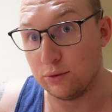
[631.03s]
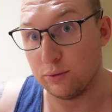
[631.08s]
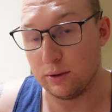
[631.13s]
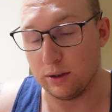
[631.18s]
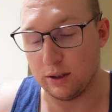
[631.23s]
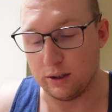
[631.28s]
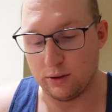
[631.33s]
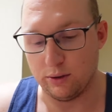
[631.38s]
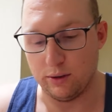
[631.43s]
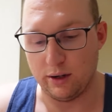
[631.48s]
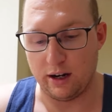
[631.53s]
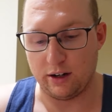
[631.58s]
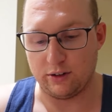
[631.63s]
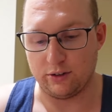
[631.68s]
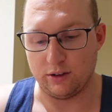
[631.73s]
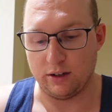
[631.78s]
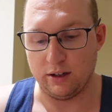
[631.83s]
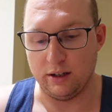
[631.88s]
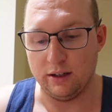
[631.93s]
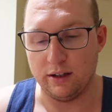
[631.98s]
really good
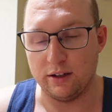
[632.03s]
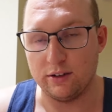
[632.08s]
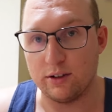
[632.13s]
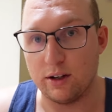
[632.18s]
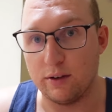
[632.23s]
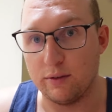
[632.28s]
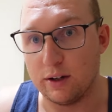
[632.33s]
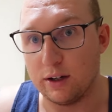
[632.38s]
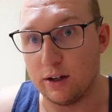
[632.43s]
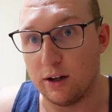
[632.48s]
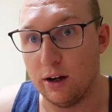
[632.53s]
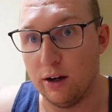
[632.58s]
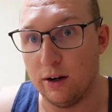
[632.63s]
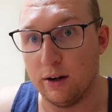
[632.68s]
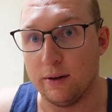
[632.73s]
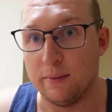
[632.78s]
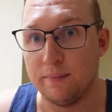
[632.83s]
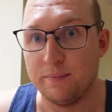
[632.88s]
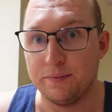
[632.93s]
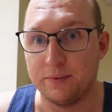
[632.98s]
actually. Let's give it a
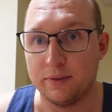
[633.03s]
go.